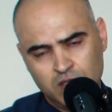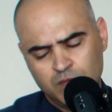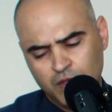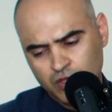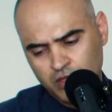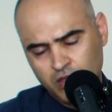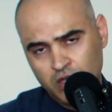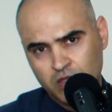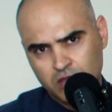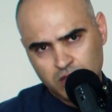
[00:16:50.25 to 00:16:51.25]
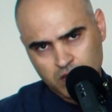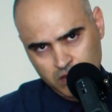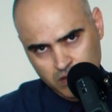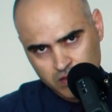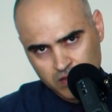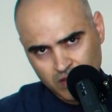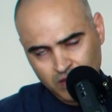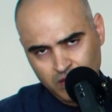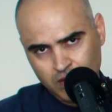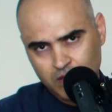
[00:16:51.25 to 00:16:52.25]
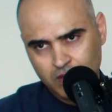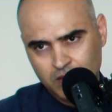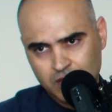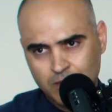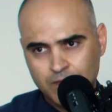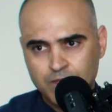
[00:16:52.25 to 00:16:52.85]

especially in our narcissistic society that is